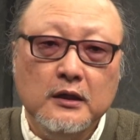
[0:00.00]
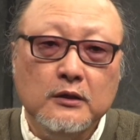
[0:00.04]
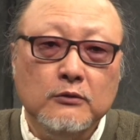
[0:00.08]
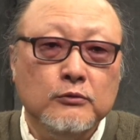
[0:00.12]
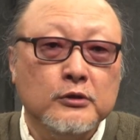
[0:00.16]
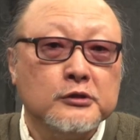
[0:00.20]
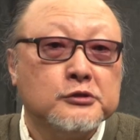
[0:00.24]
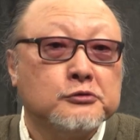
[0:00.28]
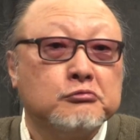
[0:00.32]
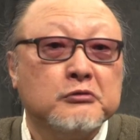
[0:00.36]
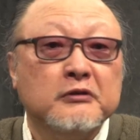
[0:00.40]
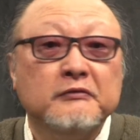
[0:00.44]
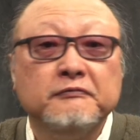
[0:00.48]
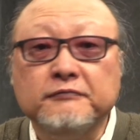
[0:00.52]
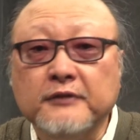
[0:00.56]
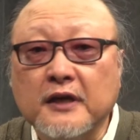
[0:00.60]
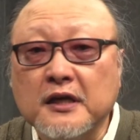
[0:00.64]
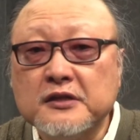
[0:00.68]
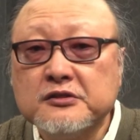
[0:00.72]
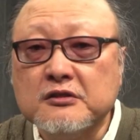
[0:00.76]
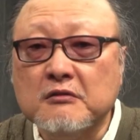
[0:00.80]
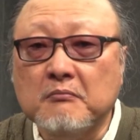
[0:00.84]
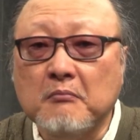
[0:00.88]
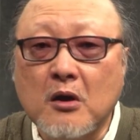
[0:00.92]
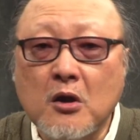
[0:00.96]
which
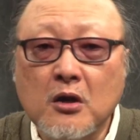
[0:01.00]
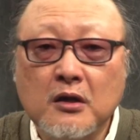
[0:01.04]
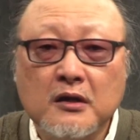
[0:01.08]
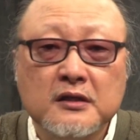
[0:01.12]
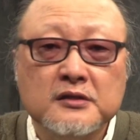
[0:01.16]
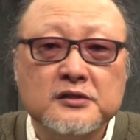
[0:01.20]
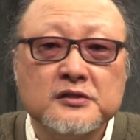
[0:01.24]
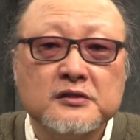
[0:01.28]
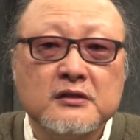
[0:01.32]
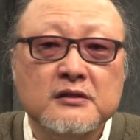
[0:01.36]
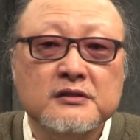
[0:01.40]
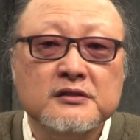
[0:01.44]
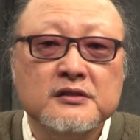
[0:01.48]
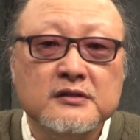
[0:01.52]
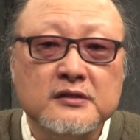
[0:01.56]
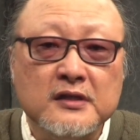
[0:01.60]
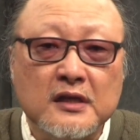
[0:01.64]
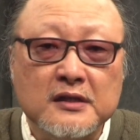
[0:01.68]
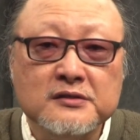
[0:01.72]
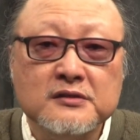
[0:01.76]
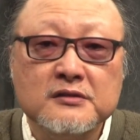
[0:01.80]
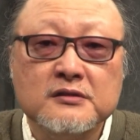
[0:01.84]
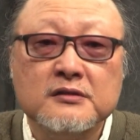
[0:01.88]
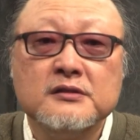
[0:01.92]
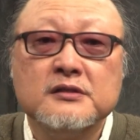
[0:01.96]
reflects the market's
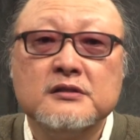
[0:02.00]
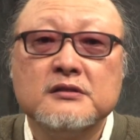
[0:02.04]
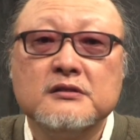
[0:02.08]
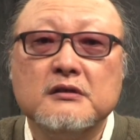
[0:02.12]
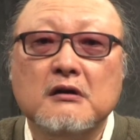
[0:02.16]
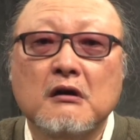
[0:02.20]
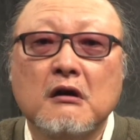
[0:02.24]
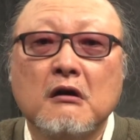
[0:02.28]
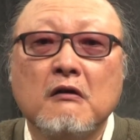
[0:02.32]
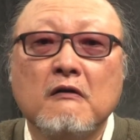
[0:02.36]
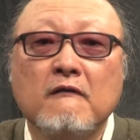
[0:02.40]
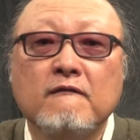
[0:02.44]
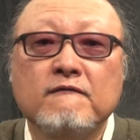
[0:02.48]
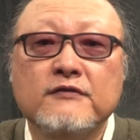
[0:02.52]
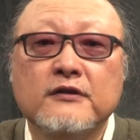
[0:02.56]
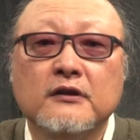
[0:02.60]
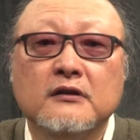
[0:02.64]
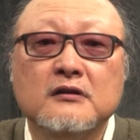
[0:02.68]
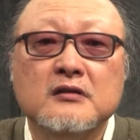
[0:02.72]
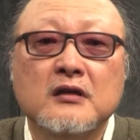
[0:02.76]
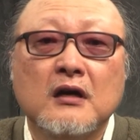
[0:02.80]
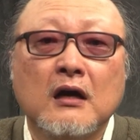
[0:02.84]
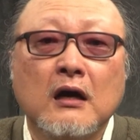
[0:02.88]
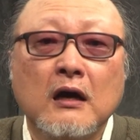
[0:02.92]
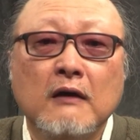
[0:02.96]
consensus of
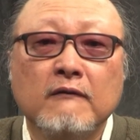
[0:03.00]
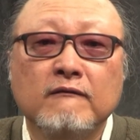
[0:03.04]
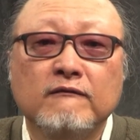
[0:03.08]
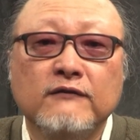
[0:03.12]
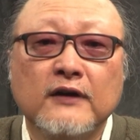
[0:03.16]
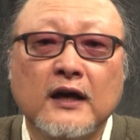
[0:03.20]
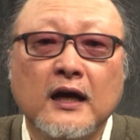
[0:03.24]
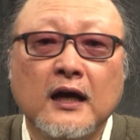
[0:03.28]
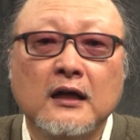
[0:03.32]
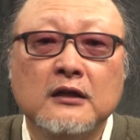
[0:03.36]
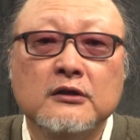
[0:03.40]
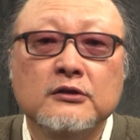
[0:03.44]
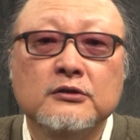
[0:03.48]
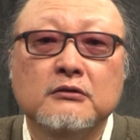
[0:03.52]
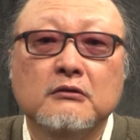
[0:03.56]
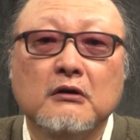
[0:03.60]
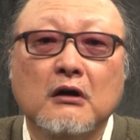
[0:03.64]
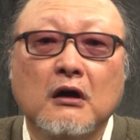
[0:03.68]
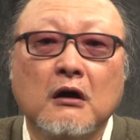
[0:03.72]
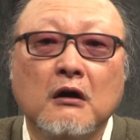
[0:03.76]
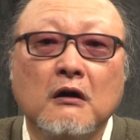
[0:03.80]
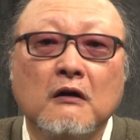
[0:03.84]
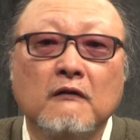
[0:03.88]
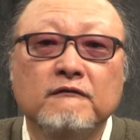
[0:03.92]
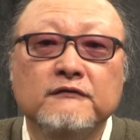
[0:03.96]
the time value
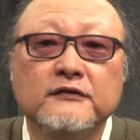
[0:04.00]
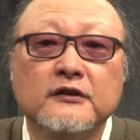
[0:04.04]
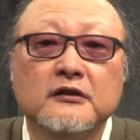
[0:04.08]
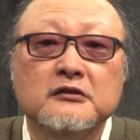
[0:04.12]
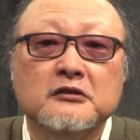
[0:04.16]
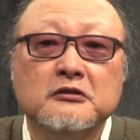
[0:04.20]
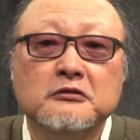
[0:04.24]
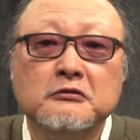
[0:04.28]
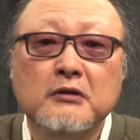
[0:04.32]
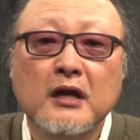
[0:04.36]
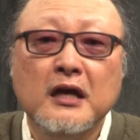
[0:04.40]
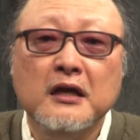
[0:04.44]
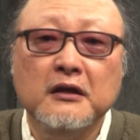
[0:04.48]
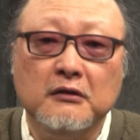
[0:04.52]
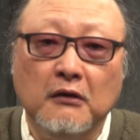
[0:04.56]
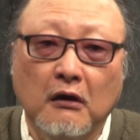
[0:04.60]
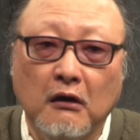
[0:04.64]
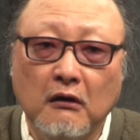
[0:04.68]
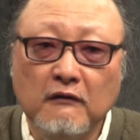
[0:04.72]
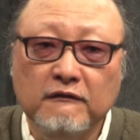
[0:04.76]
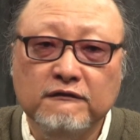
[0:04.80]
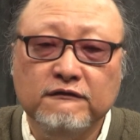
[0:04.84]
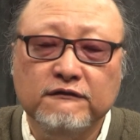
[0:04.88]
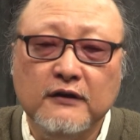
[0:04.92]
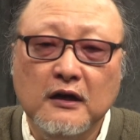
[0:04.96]
of the
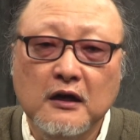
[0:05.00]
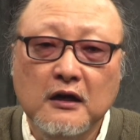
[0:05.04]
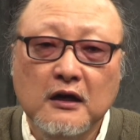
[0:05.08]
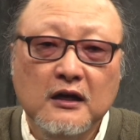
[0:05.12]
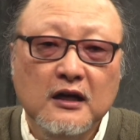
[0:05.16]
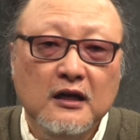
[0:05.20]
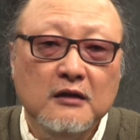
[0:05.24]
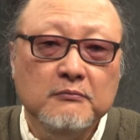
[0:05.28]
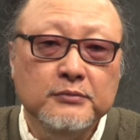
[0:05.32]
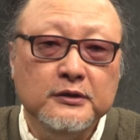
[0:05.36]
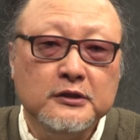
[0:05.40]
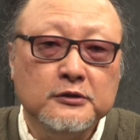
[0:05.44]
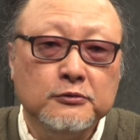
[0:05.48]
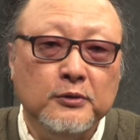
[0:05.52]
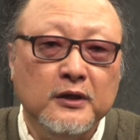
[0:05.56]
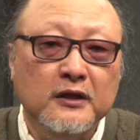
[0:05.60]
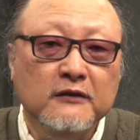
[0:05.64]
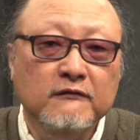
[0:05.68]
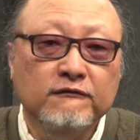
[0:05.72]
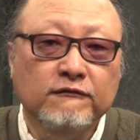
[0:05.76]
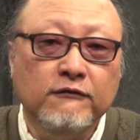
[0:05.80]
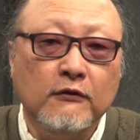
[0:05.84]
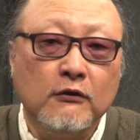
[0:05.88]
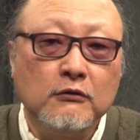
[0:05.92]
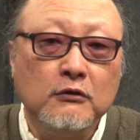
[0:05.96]
trade-off
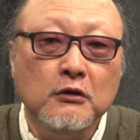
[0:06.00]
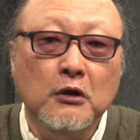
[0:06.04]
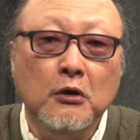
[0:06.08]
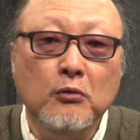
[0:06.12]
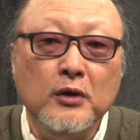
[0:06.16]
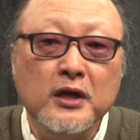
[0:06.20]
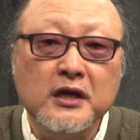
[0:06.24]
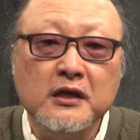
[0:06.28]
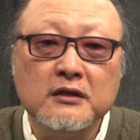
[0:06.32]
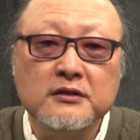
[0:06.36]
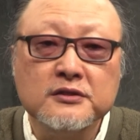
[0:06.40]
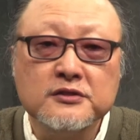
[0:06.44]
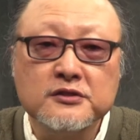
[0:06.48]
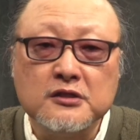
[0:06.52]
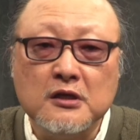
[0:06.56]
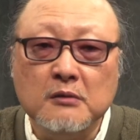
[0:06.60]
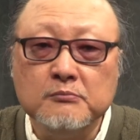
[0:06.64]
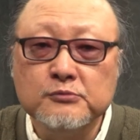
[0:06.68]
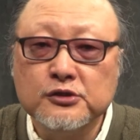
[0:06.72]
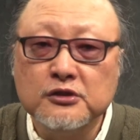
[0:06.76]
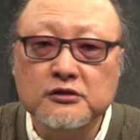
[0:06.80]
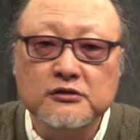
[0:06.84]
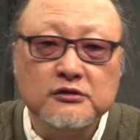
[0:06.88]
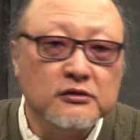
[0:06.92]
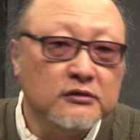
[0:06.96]
between foregoing
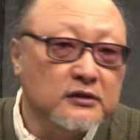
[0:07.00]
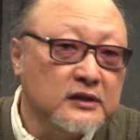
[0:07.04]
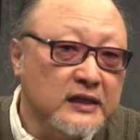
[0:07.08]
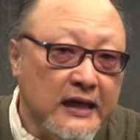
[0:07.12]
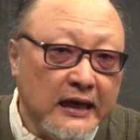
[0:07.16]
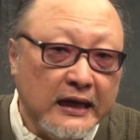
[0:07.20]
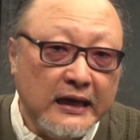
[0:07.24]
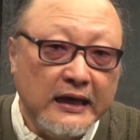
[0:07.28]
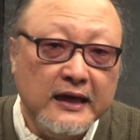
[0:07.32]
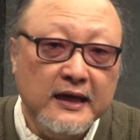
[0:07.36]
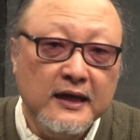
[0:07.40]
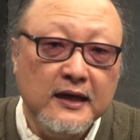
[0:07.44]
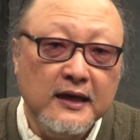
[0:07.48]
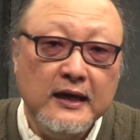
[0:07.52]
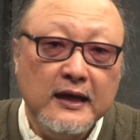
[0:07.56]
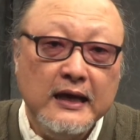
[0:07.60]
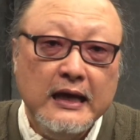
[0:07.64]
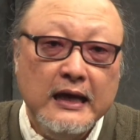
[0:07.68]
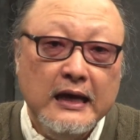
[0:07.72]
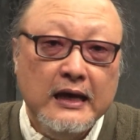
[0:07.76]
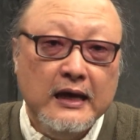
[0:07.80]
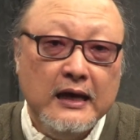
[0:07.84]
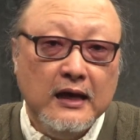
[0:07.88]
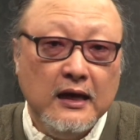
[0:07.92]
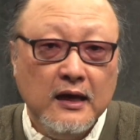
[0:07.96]
consumption today
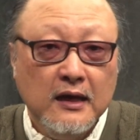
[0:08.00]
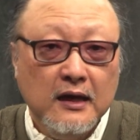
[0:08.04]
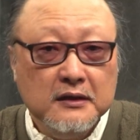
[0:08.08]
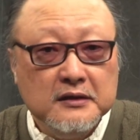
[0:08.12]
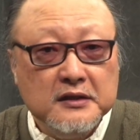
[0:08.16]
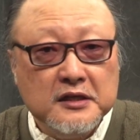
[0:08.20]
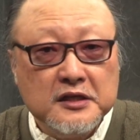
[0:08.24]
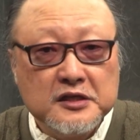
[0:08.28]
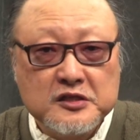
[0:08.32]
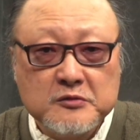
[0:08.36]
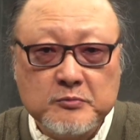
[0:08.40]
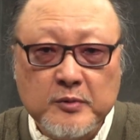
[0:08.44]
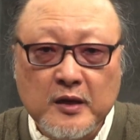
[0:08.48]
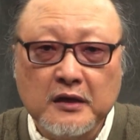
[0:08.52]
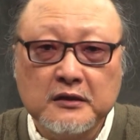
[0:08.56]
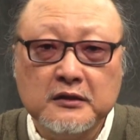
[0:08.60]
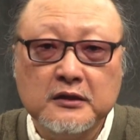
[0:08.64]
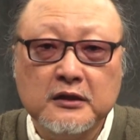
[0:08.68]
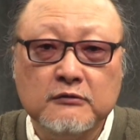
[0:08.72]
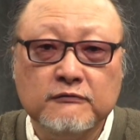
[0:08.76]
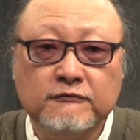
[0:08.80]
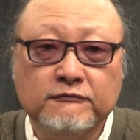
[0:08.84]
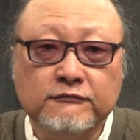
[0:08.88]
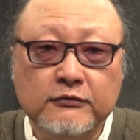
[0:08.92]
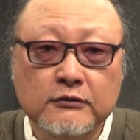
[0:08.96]
and the
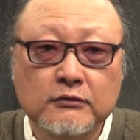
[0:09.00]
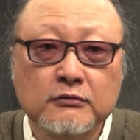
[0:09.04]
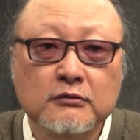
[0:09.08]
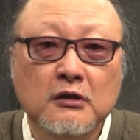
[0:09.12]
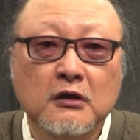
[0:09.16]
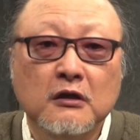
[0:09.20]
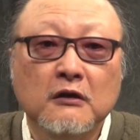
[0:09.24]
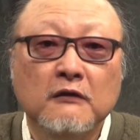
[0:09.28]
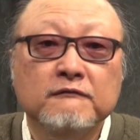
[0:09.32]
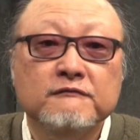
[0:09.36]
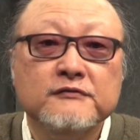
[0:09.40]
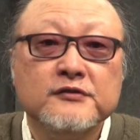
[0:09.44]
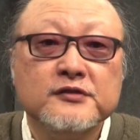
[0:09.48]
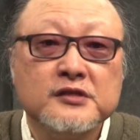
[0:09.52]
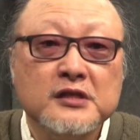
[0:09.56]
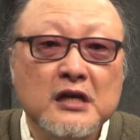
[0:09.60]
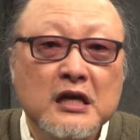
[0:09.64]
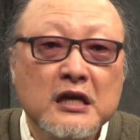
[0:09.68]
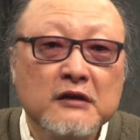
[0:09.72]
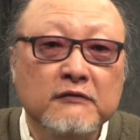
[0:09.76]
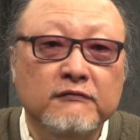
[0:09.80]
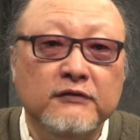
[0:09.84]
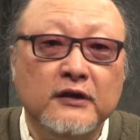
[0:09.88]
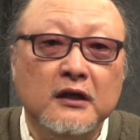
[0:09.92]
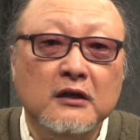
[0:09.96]
expected fruit of
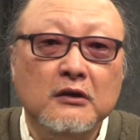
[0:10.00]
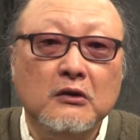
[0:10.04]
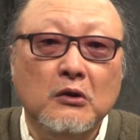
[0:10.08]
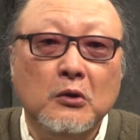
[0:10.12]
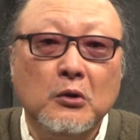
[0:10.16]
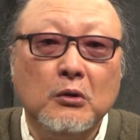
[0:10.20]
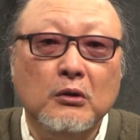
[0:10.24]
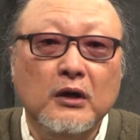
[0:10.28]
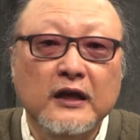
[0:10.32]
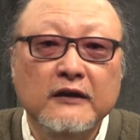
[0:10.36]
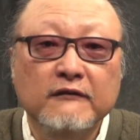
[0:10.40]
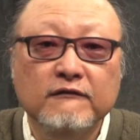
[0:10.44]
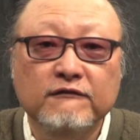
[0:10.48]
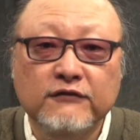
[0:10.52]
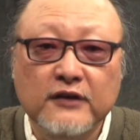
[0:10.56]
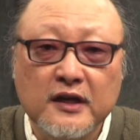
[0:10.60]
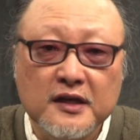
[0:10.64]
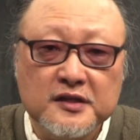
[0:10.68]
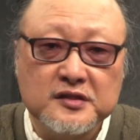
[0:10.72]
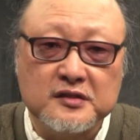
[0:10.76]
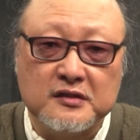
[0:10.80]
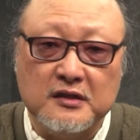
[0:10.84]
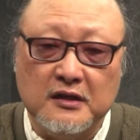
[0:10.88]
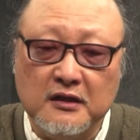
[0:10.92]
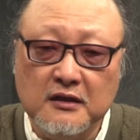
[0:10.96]
saving or
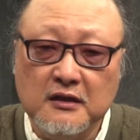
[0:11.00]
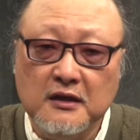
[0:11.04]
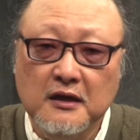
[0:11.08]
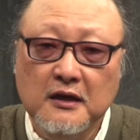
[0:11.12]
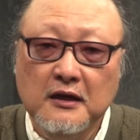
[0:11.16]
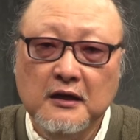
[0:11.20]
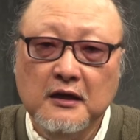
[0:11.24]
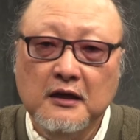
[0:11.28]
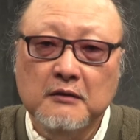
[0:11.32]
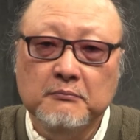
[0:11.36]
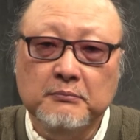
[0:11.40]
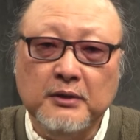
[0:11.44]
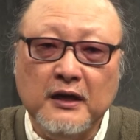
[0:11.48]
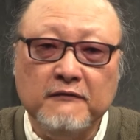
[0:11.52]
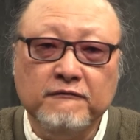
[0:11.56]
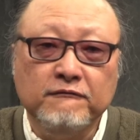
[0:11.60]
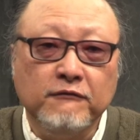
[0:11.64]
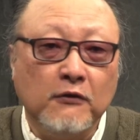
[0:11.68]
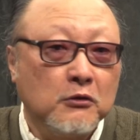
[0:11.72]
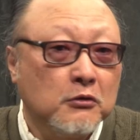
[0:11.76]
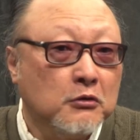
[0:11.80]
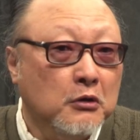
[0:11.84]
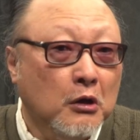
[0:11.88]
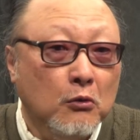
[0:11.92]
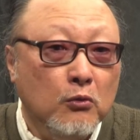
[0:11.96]
investing by
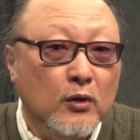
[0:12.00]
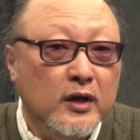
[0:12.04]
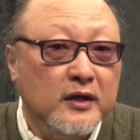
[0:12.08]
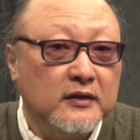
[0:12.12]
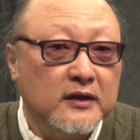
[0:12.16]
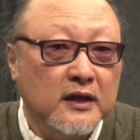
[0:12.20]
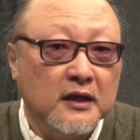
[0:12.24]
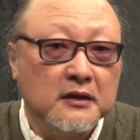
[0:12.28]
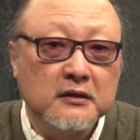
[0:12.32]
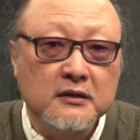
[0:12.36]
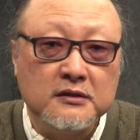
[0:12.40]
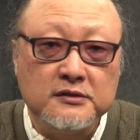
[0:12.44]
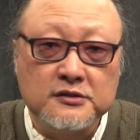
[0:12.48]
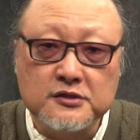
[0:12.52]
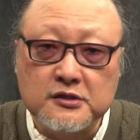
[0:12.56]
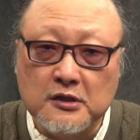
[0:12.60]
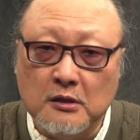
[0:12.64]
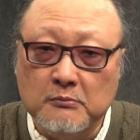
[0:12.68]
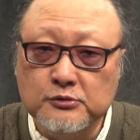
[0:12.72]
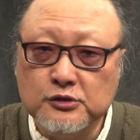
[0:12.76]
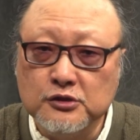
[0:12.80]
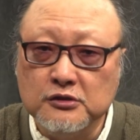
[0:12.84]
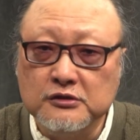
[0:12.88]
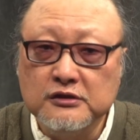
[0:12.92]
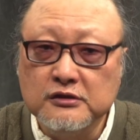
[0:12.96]
foregoing that
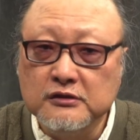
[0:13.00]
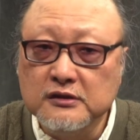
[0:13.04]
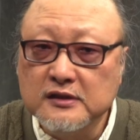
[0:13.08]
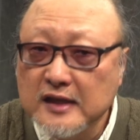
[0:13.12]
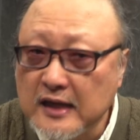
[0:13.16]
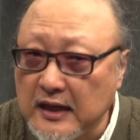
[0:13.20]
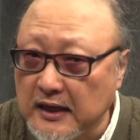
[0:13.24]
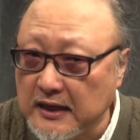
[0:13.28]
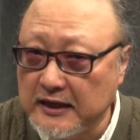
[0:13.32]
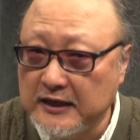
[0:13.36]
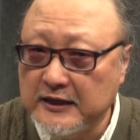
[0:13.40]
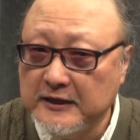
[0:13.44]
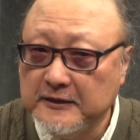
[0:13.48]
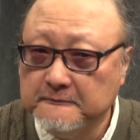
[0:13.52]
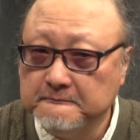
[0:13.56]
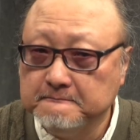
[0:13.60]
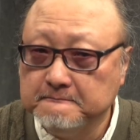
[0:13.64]
consumption today.